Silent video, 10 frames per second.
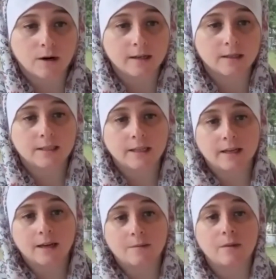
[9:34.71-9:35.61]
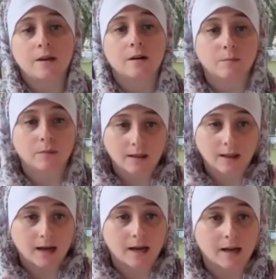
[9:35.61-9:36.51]
pregnancy can be
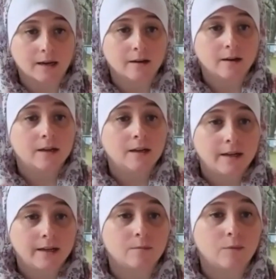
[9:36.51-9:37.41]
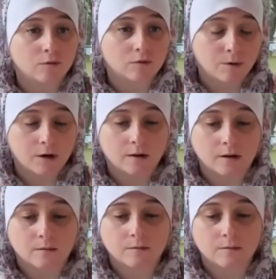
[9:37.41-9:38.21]
applied in postpartum.